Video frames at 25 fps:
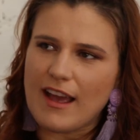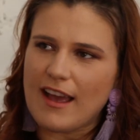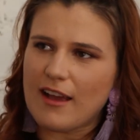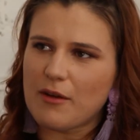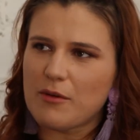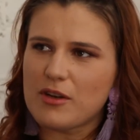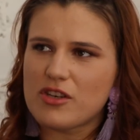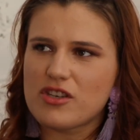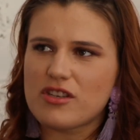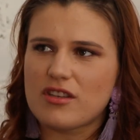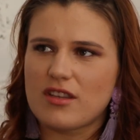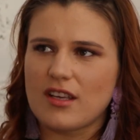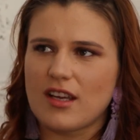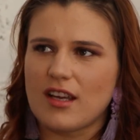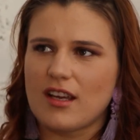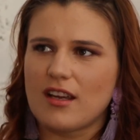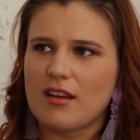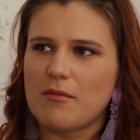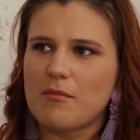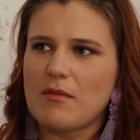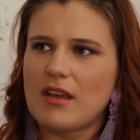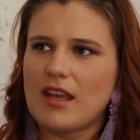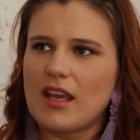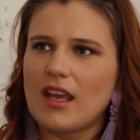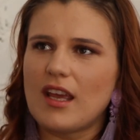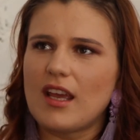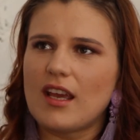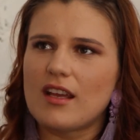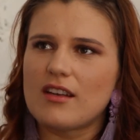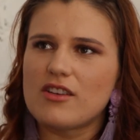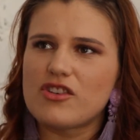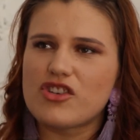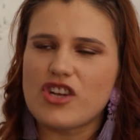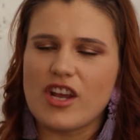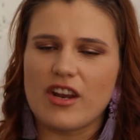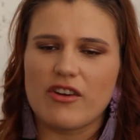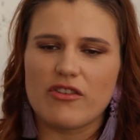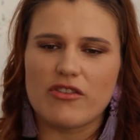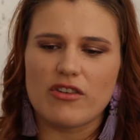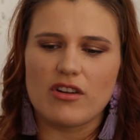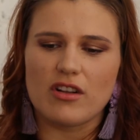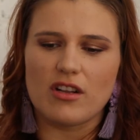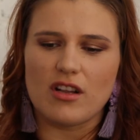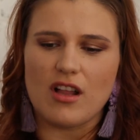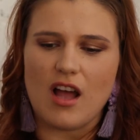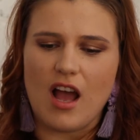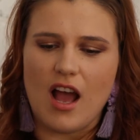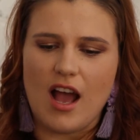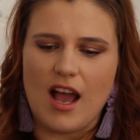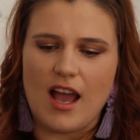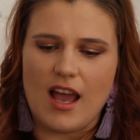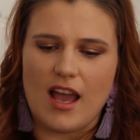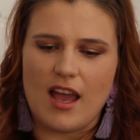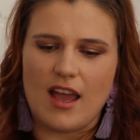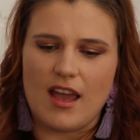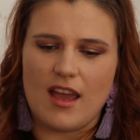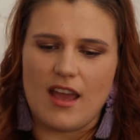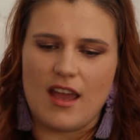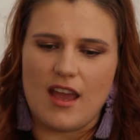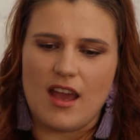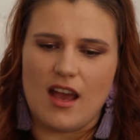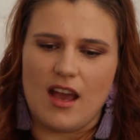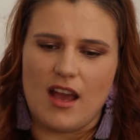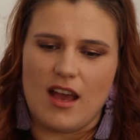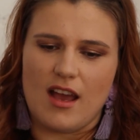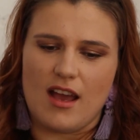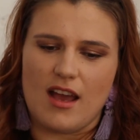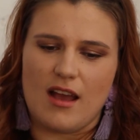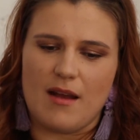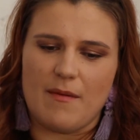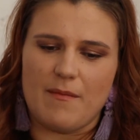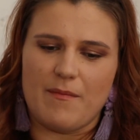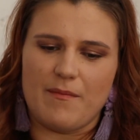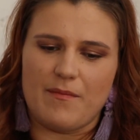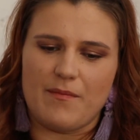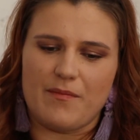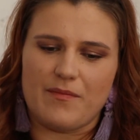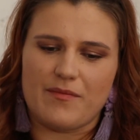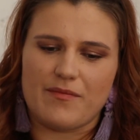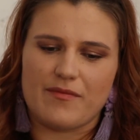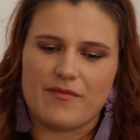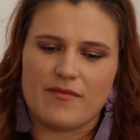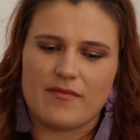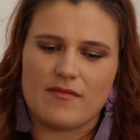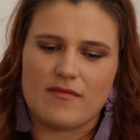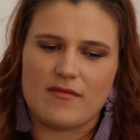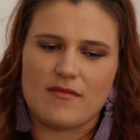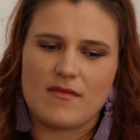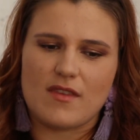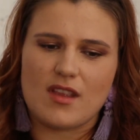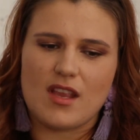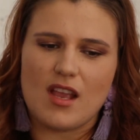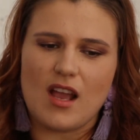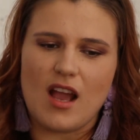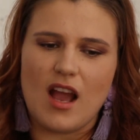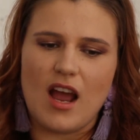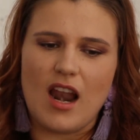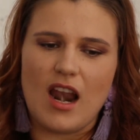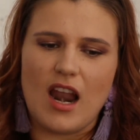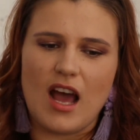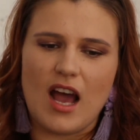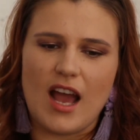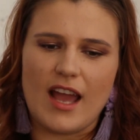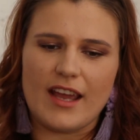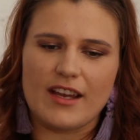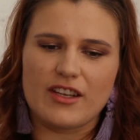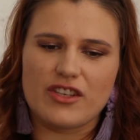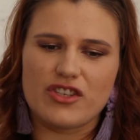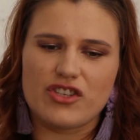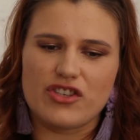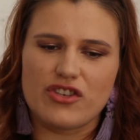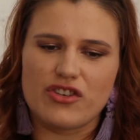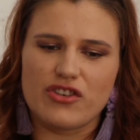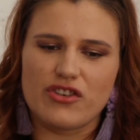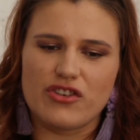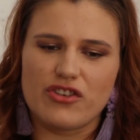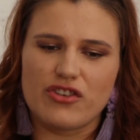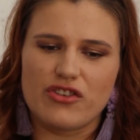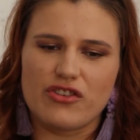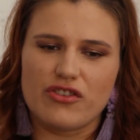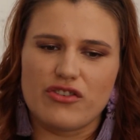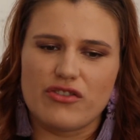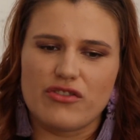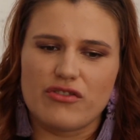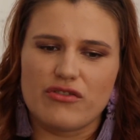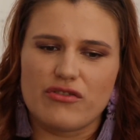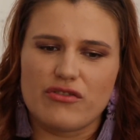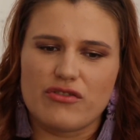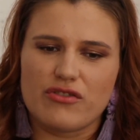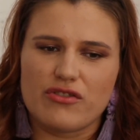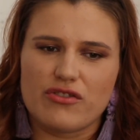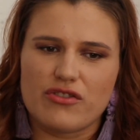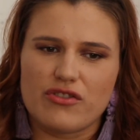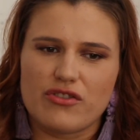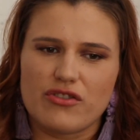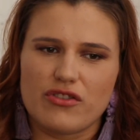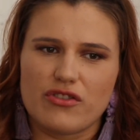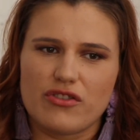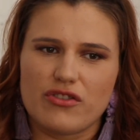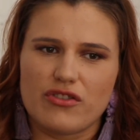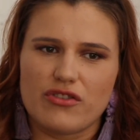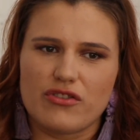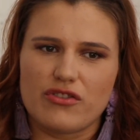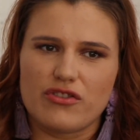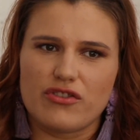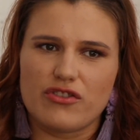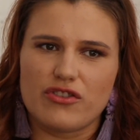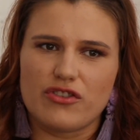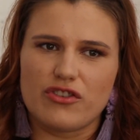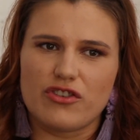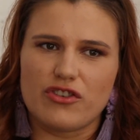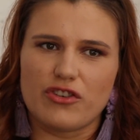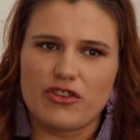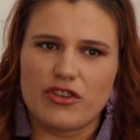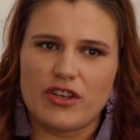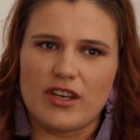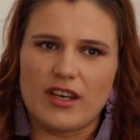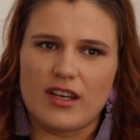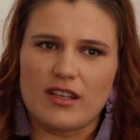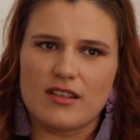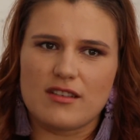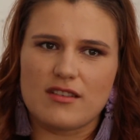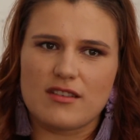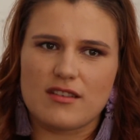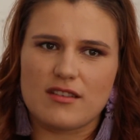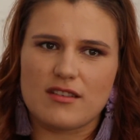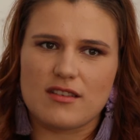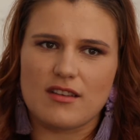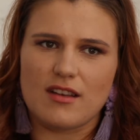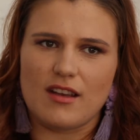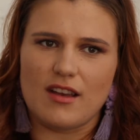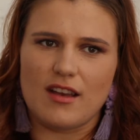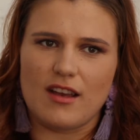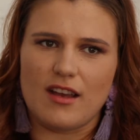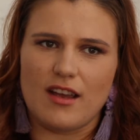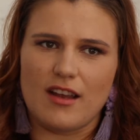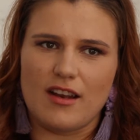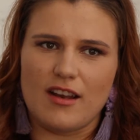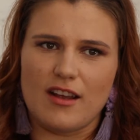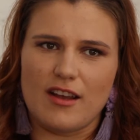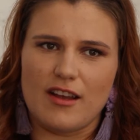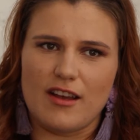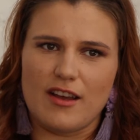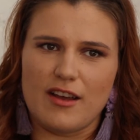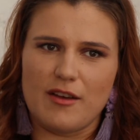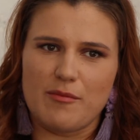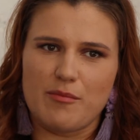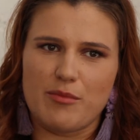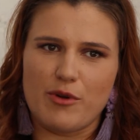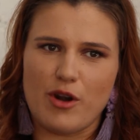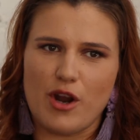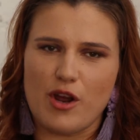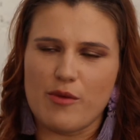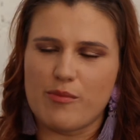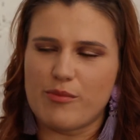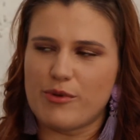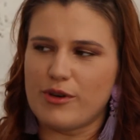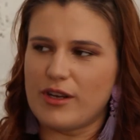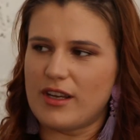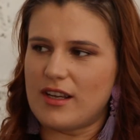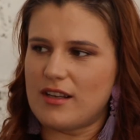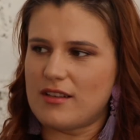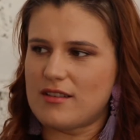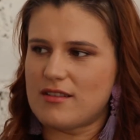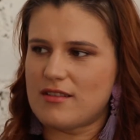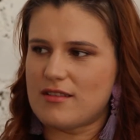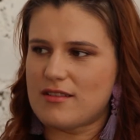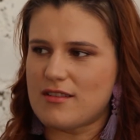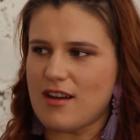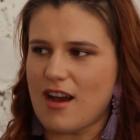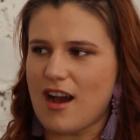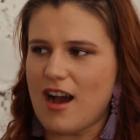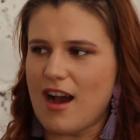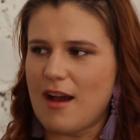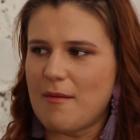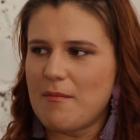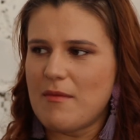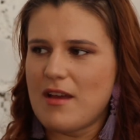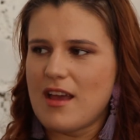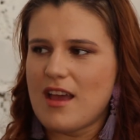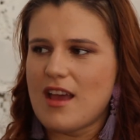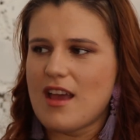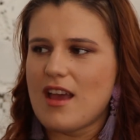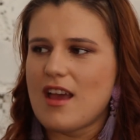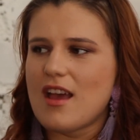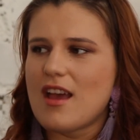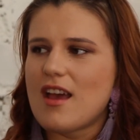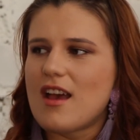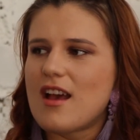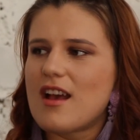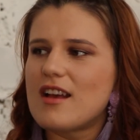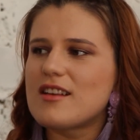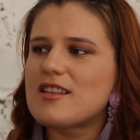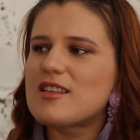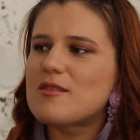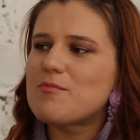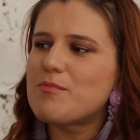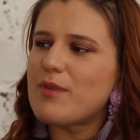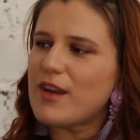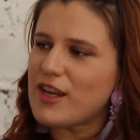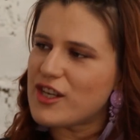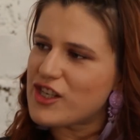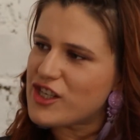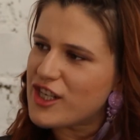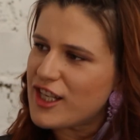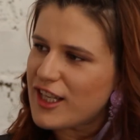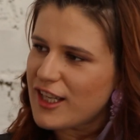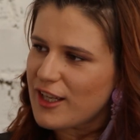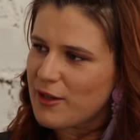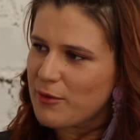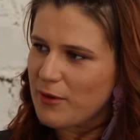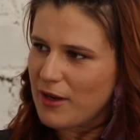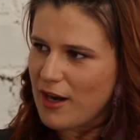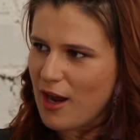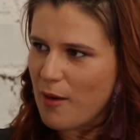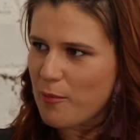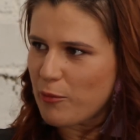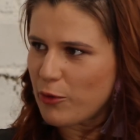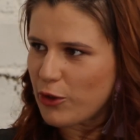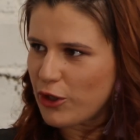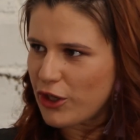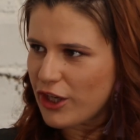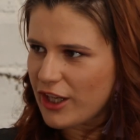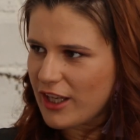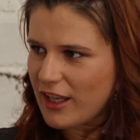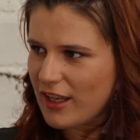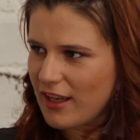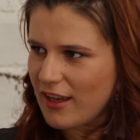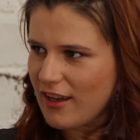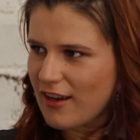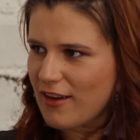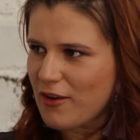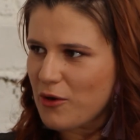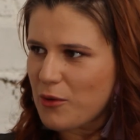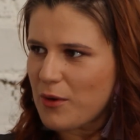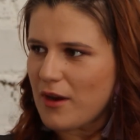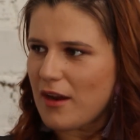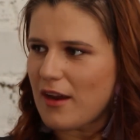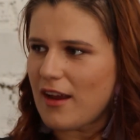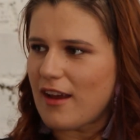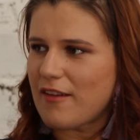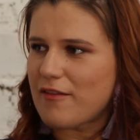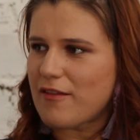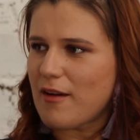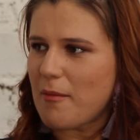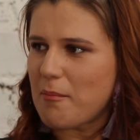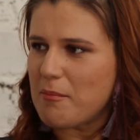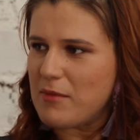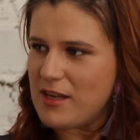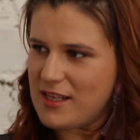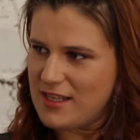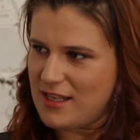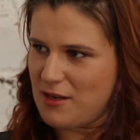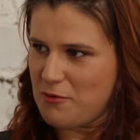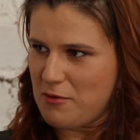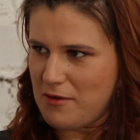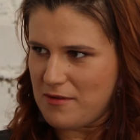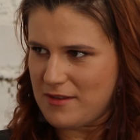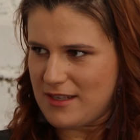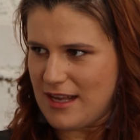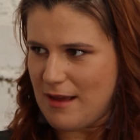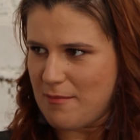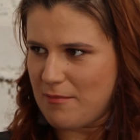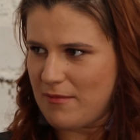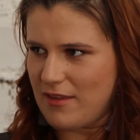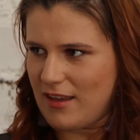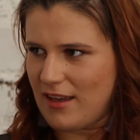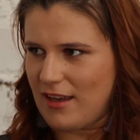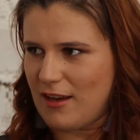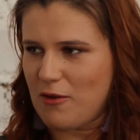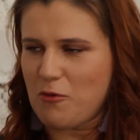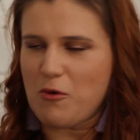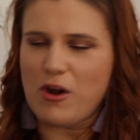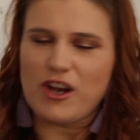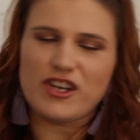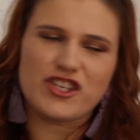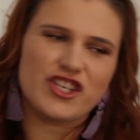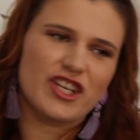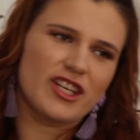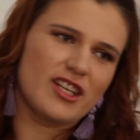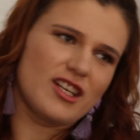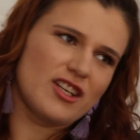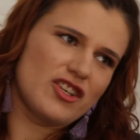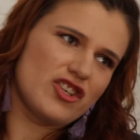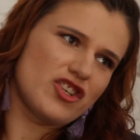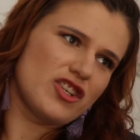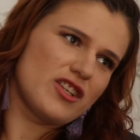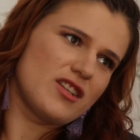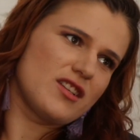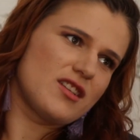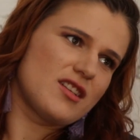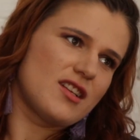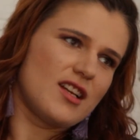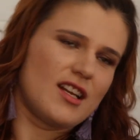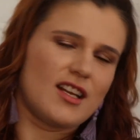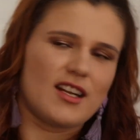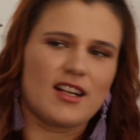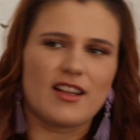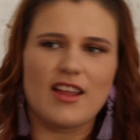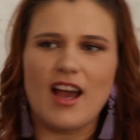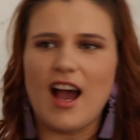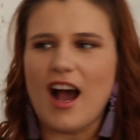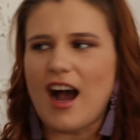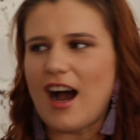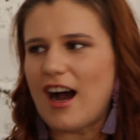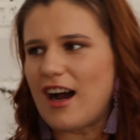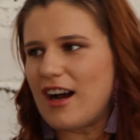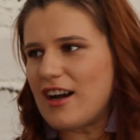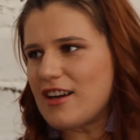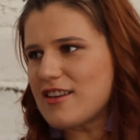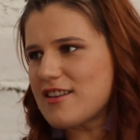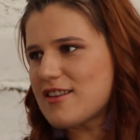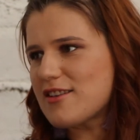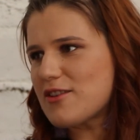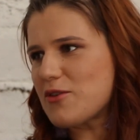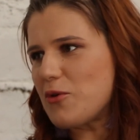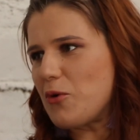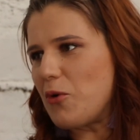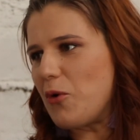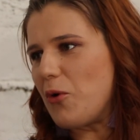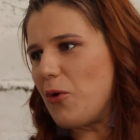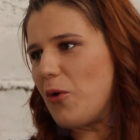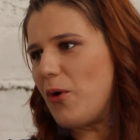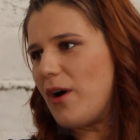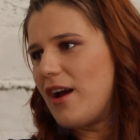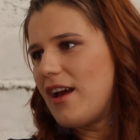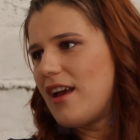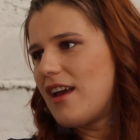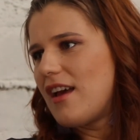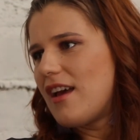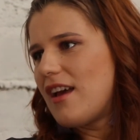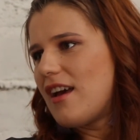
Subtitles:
language thing. Me in general, I like to do it in an appropriate time. Especially when I'm working, or if I'm busy with something, washing dishes, cleaning the house, or